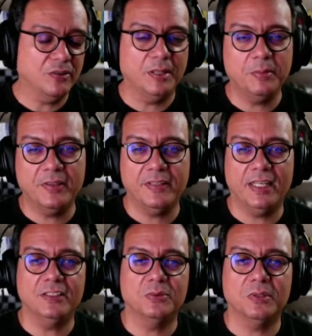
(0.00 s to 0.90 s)

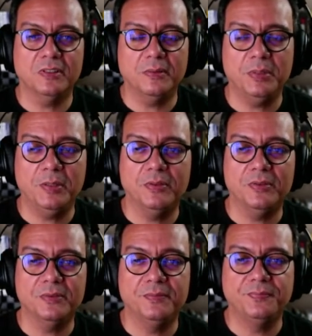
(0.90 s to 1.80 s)
empathize with the
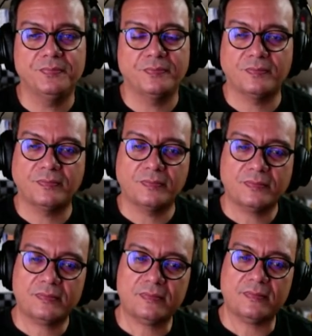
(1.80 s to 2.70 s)
people
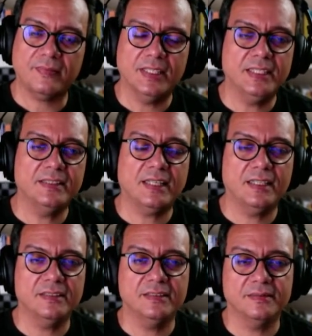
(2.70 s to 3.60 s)
inside
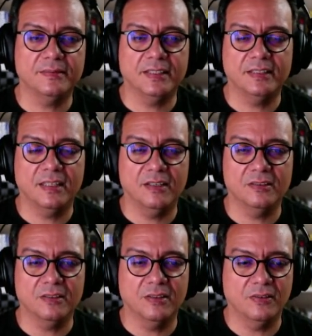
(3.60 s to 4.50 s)

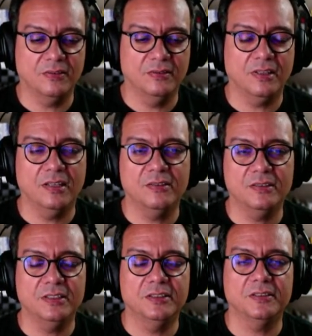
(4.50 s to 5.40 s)
our
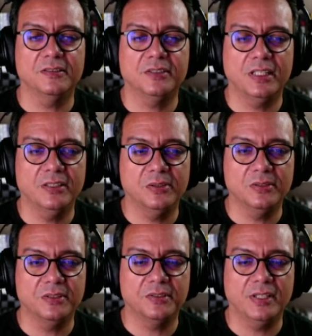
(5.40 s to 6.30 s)
internal
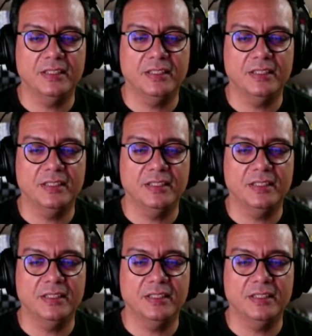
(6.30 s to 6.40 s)
stakeholders, right?